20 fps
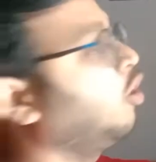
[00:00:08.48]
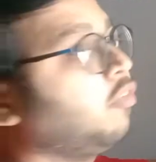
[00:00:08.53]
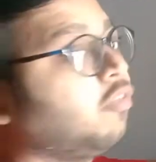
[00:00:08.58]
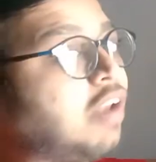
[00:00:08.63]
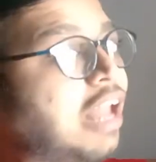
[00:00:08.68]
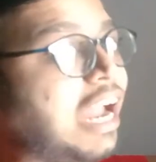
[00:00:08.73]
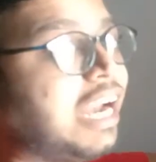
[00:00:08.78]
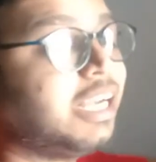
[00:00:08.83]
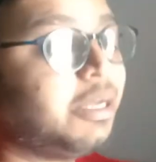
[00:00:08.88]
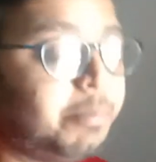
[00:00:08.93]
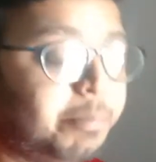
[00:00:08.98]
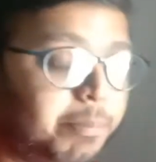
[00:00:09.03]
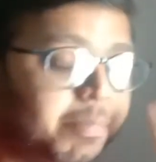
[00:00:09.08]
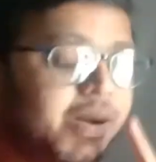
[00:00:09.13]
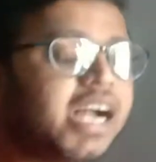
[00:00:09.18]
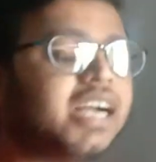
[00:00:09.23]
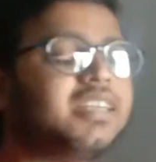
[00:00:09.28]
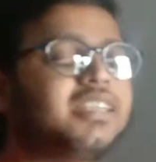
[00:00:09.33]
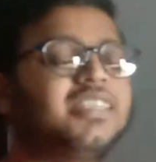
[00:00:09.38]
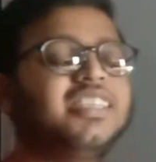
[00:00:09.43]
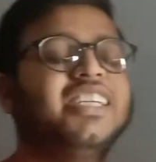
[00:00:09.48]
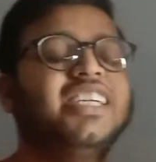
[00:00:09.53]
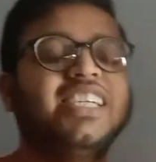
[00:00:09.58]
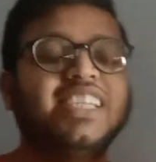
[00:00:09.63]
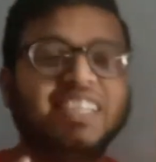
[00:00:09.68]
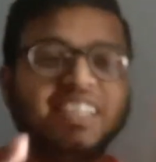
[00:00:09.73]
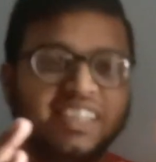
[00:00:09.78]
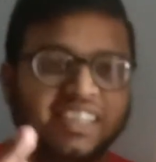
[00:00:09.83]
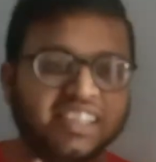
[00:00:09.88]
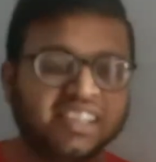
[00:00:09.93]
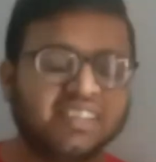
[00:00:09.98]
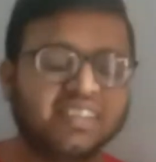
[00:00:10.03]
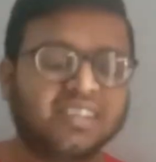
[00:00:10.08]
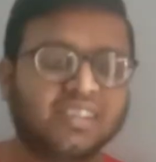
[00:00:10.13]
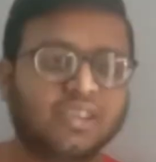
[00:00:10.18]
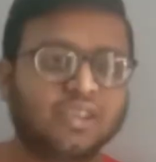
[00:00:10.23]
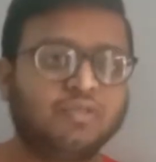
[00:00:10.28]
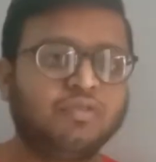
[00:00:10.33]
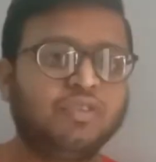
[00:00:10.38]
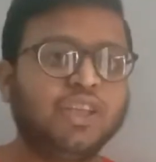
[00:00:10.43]
of light, but this
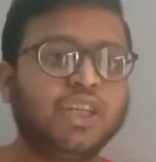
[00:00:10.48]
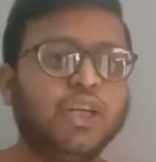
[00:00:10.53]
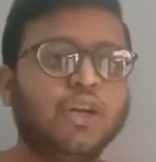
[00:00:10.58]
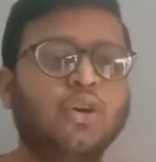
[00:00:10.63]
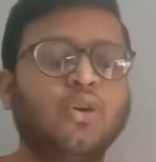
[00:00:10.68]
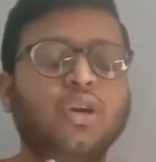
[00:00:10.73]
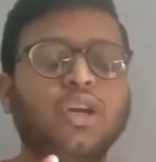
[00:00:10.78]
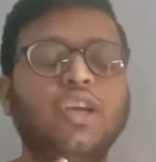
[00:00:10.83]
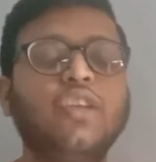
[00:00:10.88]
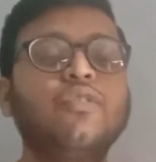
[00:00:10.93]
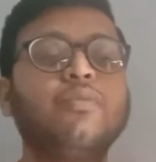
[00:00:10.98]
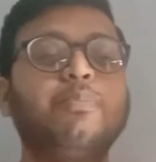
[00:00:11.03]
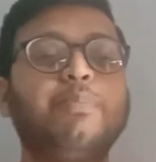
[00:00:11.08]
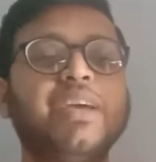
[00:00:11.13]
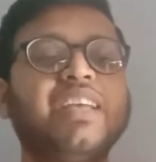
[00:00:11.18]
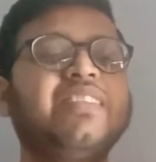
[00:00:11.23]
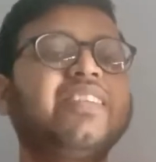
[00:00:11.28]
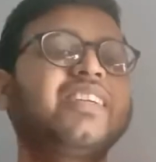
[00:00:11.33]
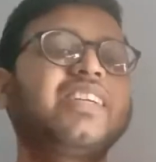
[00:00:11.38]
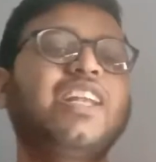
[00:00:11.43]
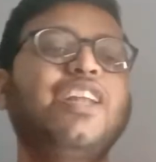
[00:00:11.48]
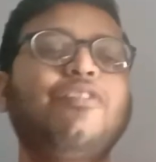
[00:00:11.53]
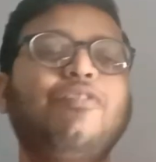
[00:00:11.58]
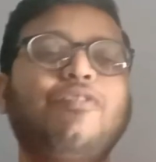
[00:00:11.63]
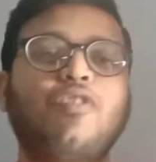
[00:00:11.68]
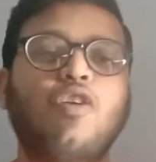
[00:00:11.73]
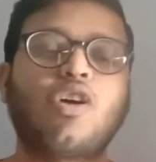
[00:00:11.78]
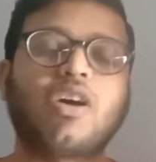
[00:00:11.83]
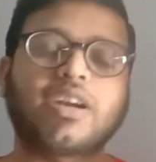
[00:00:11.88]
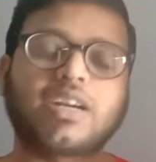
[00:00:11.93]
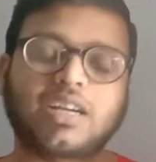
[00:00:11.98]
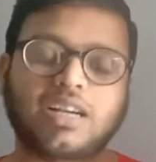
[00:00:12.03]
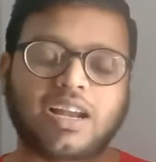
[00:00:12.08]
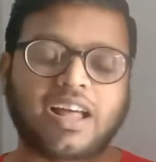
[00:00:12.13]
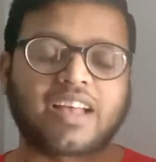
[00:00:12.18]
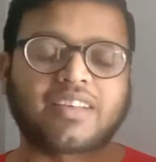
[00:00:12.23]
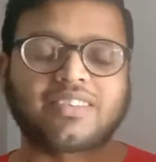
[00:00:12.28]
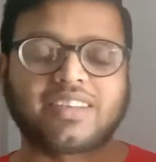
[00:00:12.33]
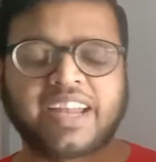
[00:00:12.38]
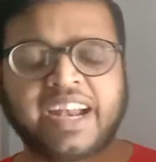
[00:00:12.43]
video is basically for
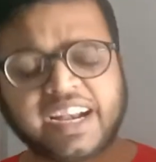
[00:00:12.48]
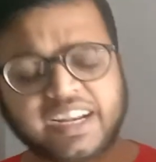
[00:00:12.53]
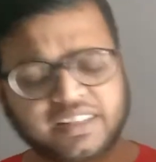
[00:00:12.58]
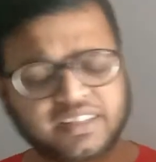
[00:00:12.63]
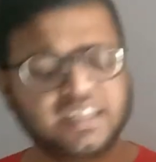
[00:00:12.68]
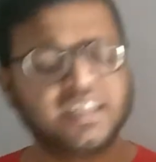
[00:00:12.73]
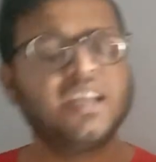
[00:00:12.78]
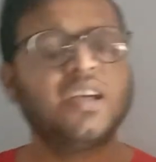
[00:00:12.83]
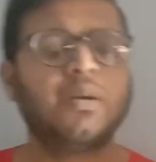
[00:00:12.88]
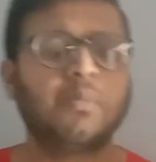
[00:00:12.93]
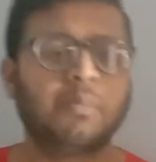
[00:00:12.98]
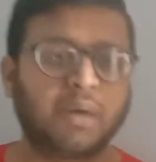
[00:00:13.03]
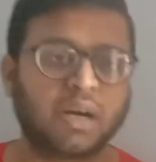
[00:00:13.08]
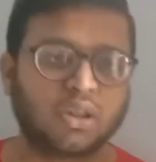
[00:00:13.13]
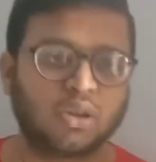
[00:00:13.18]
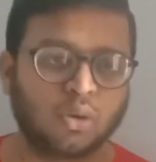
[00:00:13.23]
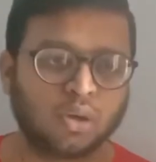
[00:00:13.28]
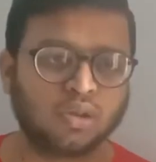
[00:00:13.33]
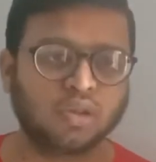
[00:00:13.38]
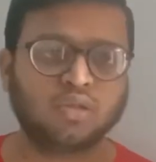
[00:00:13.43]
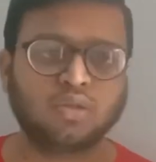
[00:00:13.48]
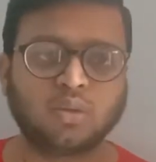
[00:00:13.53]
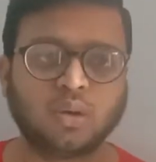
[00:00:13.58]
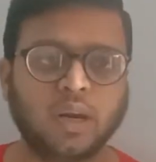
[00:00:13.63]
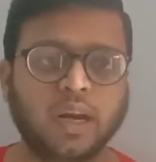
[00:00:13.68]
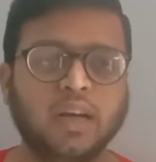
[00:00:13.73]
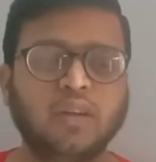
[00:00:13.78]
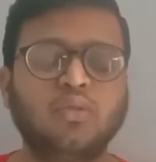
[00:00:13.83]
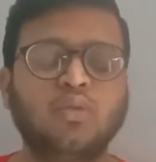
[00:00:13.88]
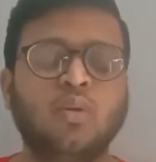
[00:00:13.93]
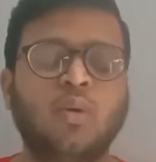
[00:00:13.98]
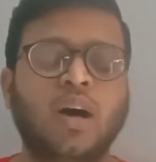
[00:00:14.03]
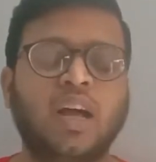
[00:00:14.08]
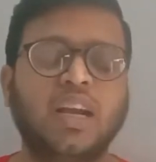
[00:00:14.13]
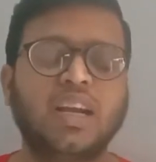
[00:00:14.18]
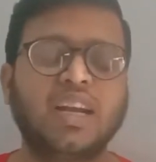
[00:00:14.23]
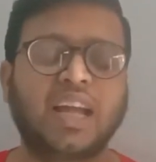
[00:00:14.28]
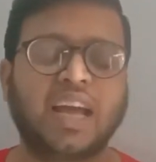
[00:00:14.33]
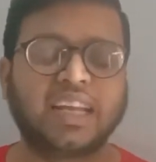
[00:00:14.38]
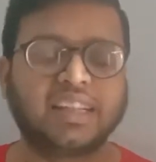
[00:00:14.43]
class 8. But those students who are
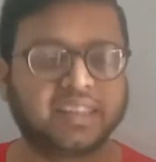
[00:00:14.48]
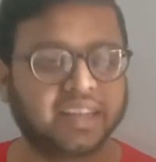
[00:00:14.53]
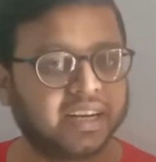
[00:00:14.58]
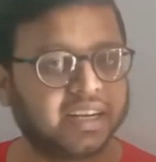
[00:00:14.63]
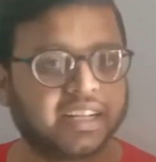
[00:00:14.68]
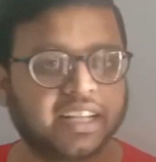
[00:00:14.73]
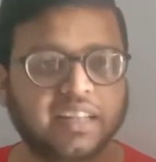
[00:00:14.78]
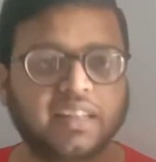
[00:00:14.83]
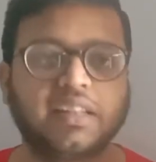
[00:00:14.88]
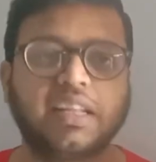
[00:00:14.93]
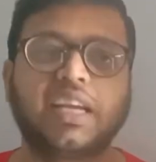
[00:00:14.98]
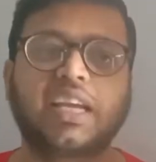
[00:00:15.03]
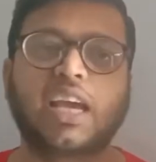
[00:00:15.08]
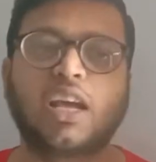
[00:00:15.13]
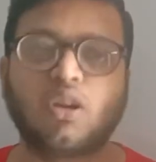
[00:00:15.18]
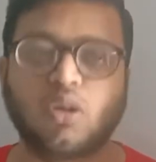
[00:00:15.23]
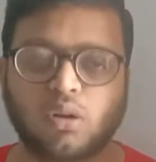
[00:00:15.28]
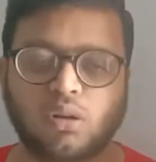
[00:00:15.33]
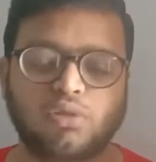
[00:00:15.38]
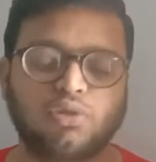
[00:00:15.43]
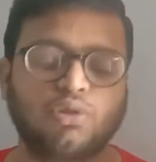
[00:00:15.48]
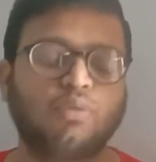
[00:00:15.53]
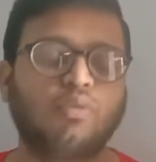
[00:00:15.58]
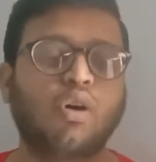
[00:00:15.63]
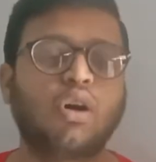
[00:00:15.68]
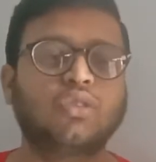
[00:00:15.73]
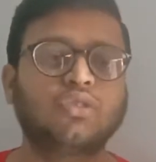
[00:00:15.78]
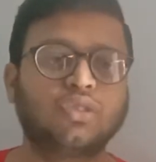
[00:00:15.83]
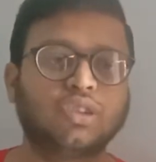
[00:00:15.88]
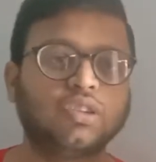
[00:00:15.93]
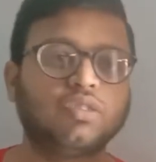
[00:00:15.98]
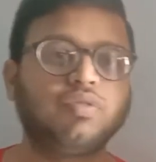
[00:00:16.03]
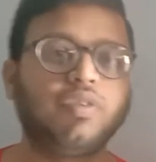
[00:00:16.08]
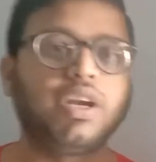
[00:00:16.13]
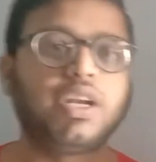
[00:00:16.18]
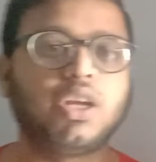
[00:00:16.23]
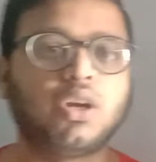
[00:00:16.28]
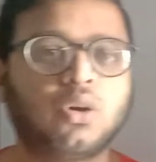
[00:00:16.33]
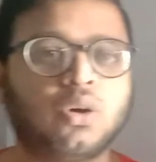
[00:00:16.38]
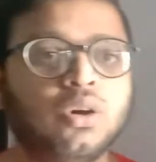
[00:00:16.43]
in 9th and 10th, they can also watch this
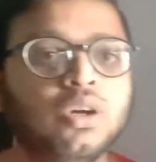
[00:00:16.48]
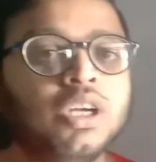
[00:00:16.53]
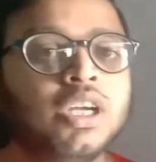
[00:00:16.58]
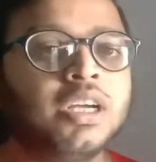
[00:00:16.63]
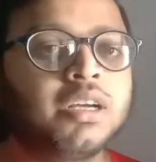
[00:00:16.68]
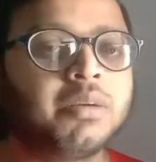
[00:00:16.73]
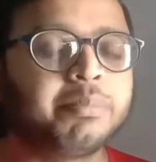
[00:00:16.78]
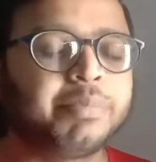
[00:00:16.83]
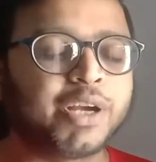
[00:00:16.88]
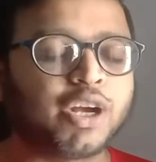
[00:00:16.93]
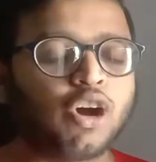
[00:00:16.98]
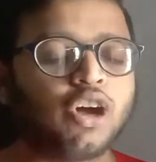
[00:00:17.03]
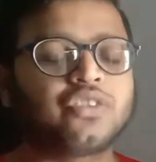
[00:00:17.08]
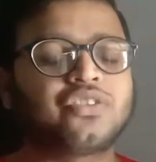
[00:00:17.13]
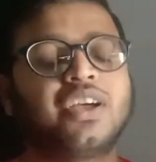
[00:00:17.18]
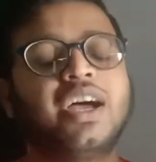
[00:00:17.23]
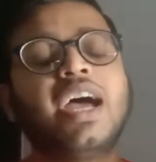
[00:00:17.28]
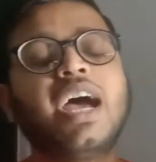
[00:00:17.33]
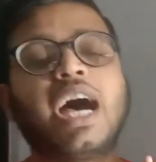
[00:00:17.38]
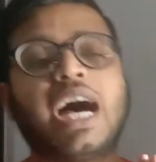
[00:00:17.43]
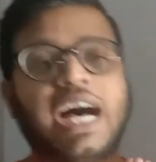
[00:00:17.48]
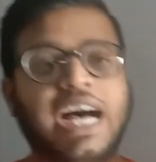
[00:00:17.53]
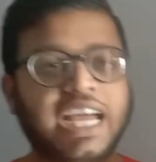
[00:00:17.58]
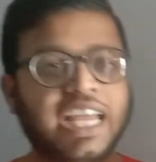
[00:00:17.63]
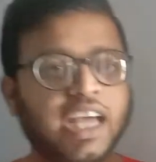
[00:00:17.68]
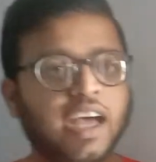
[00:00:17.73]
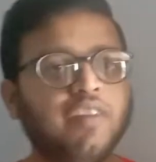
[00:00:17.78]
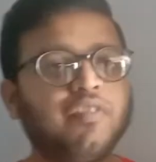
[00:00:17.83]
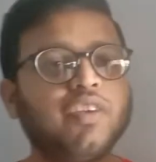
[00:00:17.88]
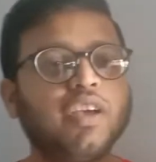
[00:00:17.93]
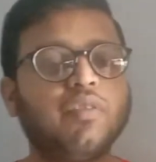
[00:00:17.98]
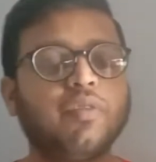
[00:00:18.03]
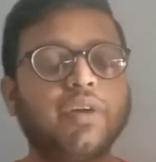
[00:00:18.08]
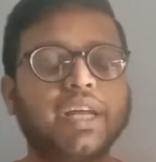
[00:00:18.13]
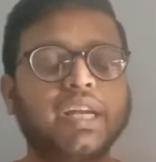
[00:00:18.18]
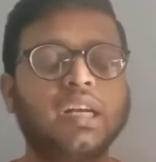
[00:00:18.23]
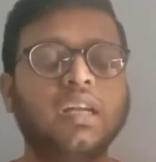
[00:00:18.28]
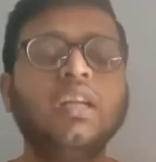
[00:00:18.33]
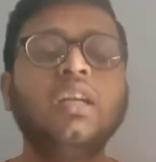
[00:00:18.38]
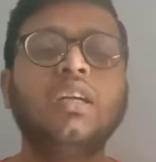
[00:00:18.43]
video because I have
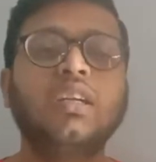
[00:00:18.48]
given